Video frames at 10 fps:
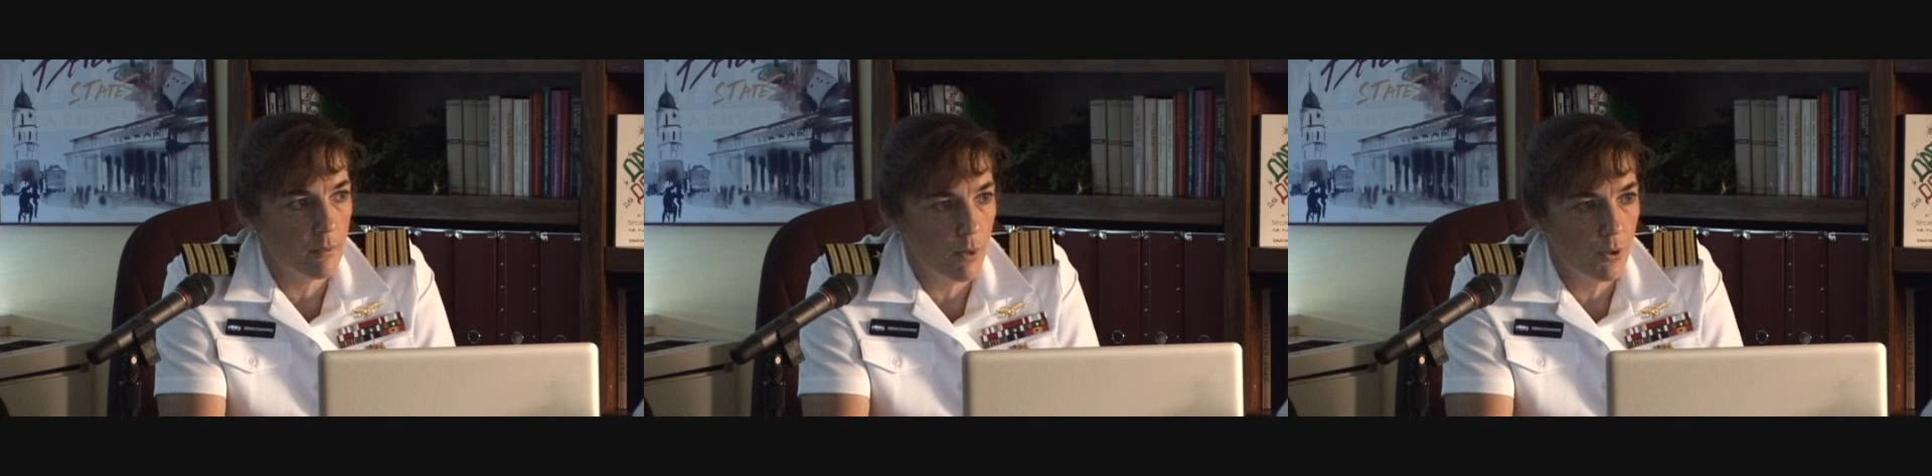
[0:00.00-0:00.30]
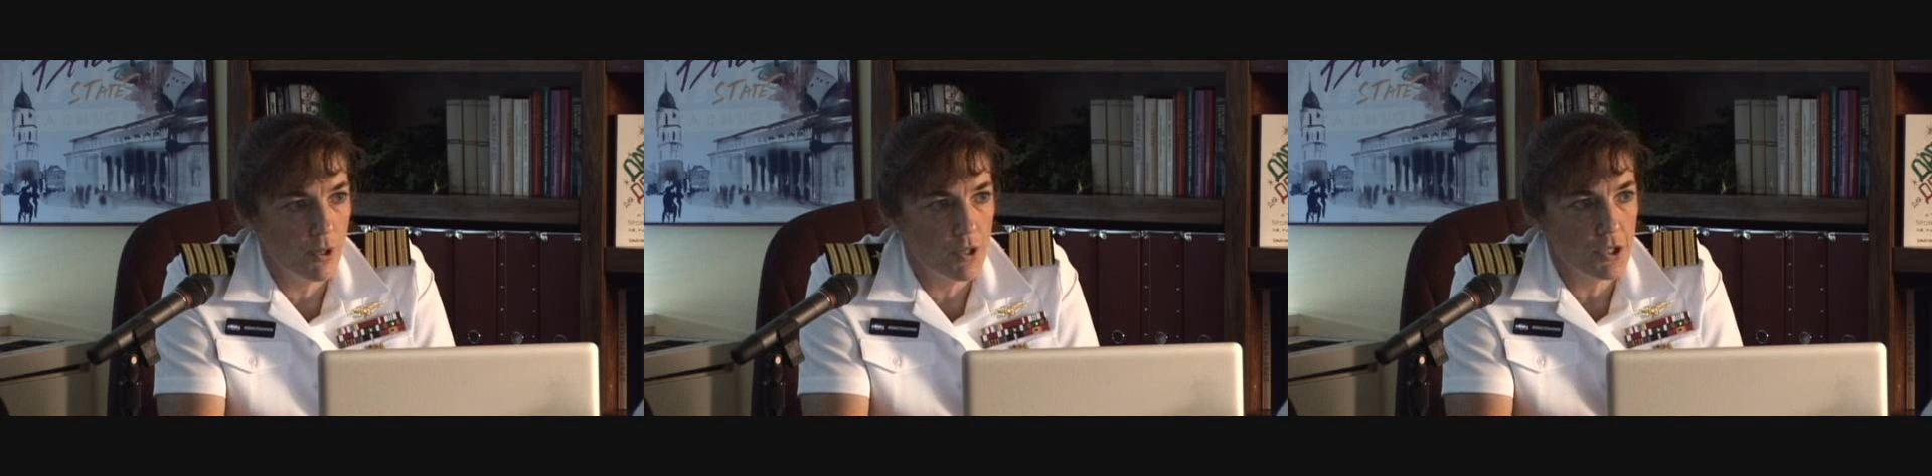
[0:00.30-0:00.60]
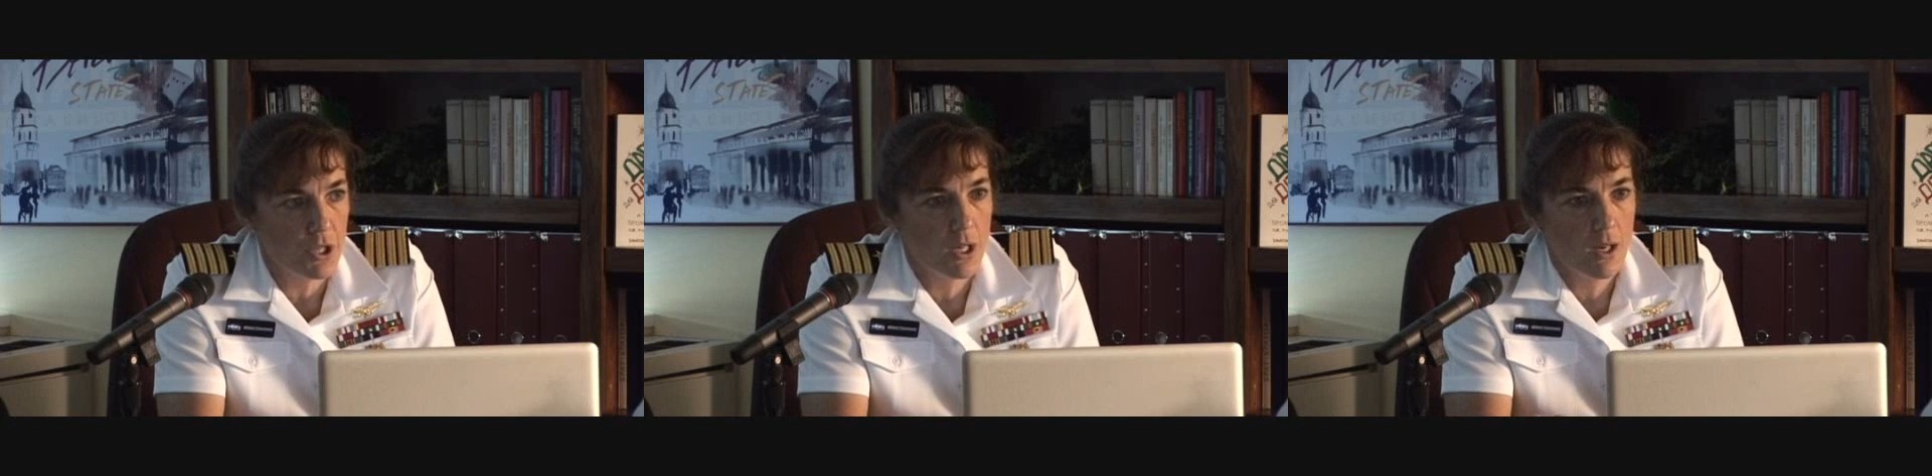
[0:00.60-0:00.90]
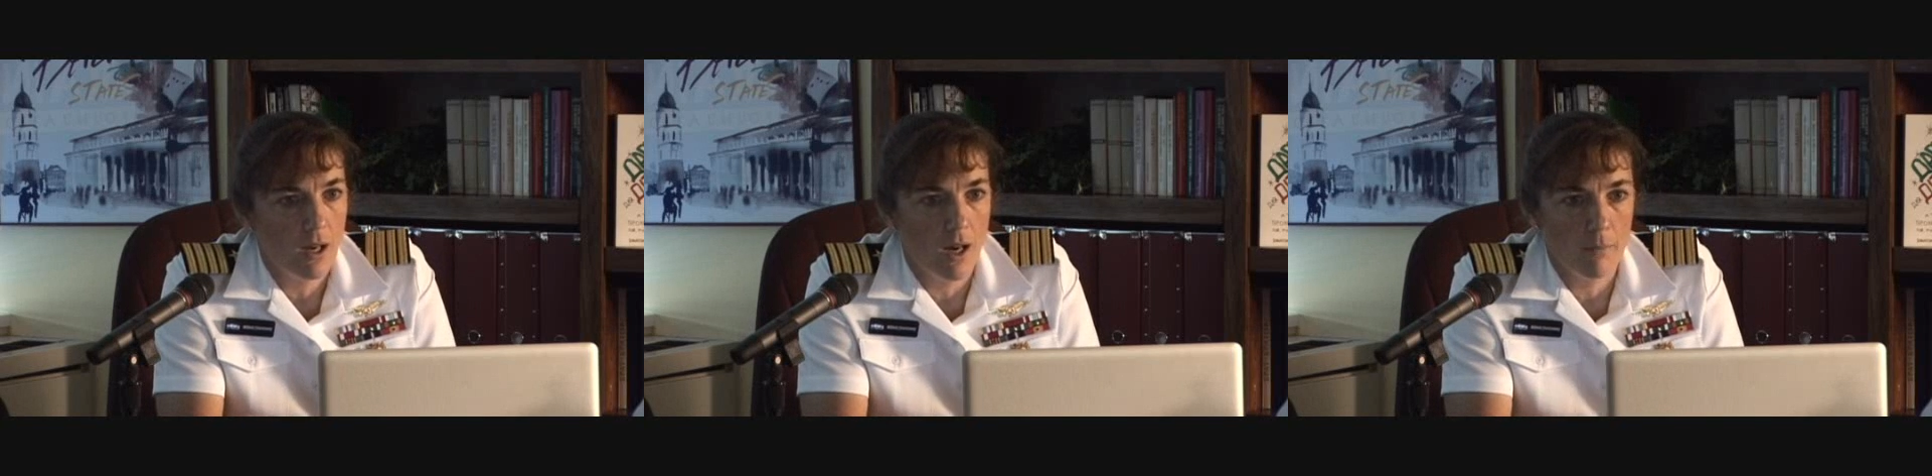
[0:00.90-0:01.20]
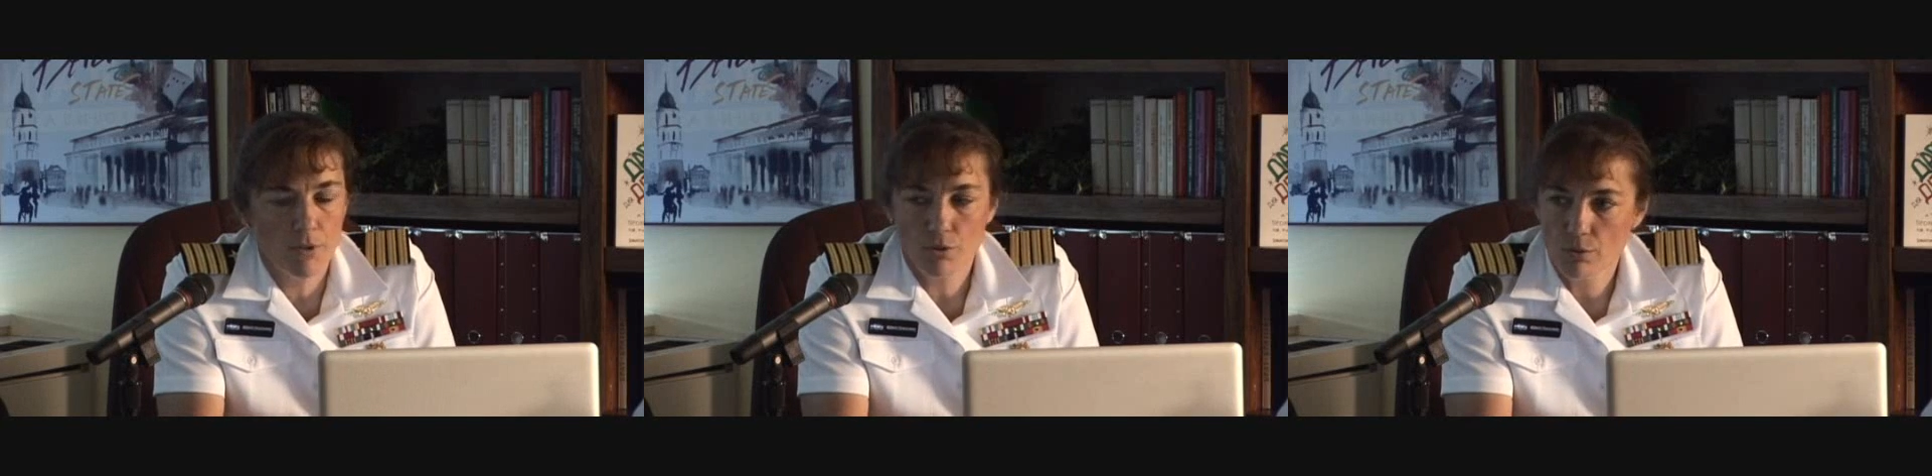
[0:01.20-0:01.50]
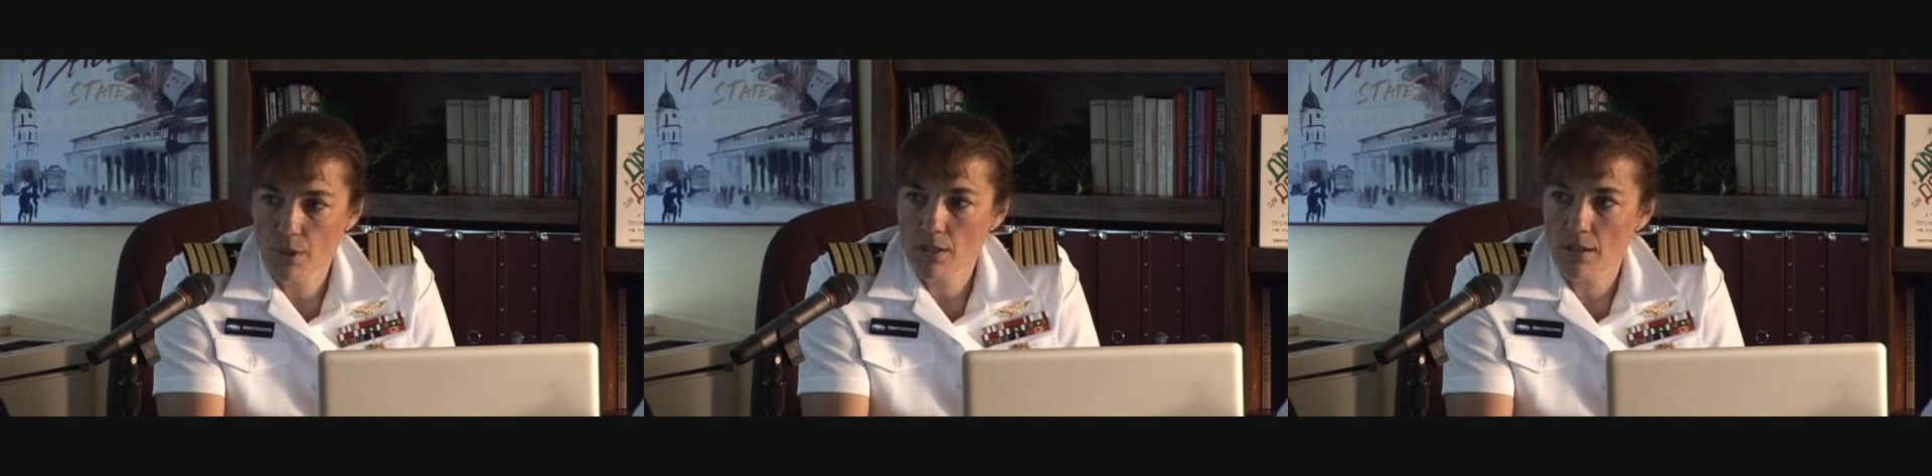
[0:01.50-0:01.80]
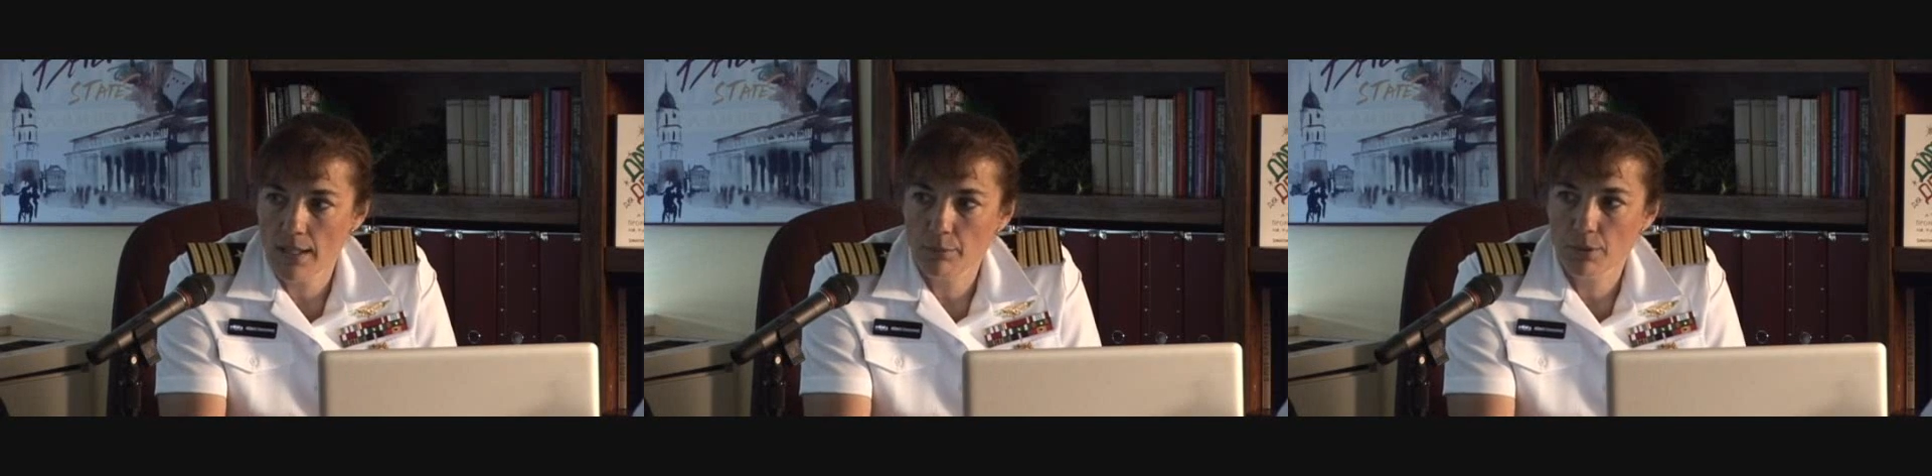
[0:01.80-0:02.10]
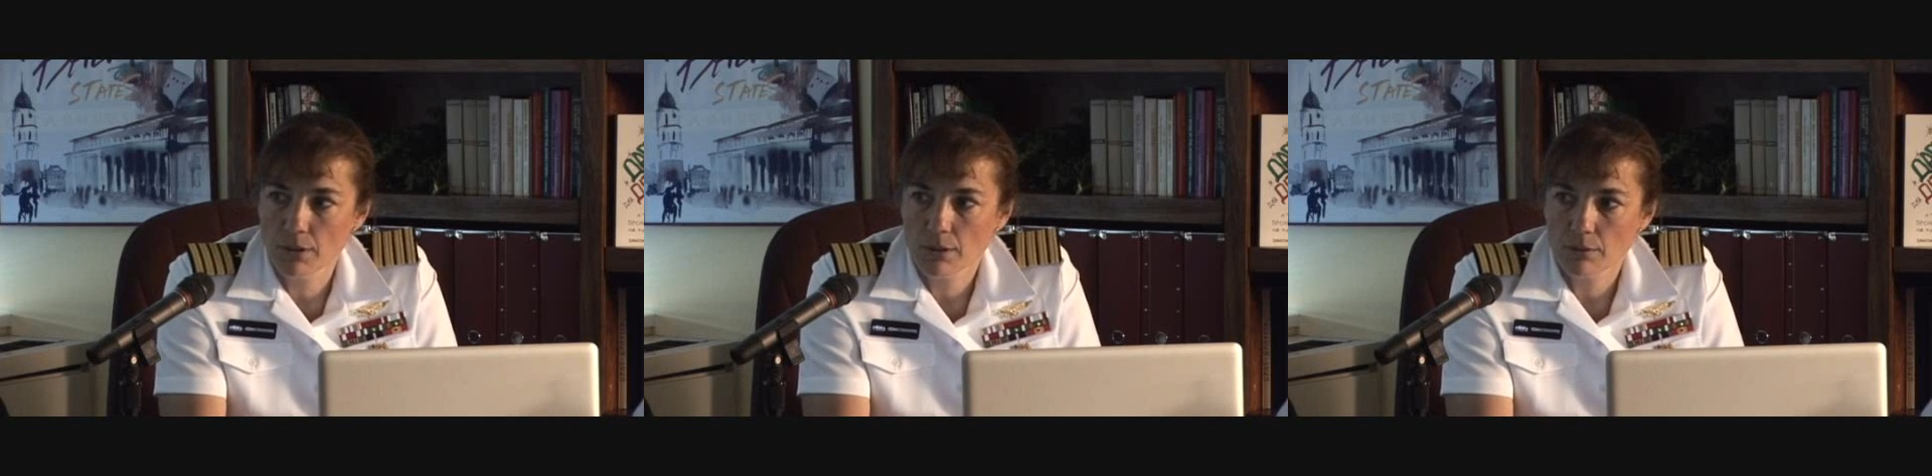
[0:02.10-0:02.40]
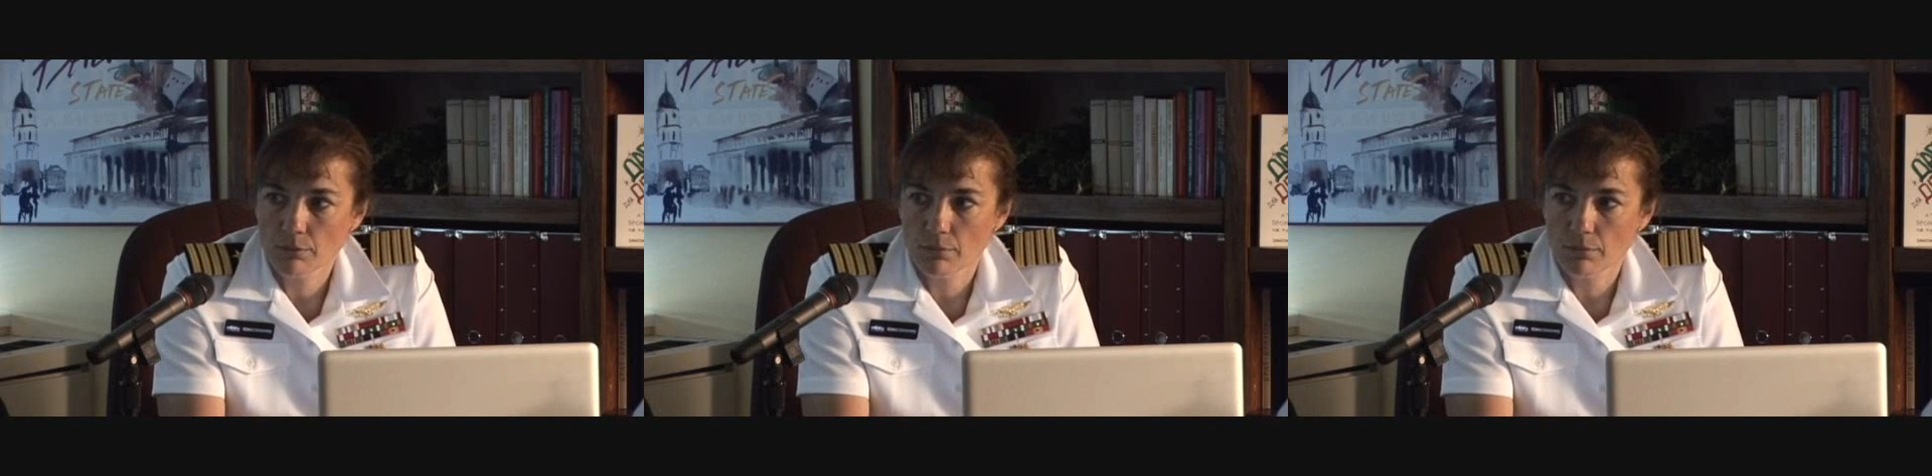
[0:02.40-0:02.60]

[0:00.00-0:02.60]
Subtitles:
on the motors. The crew inside was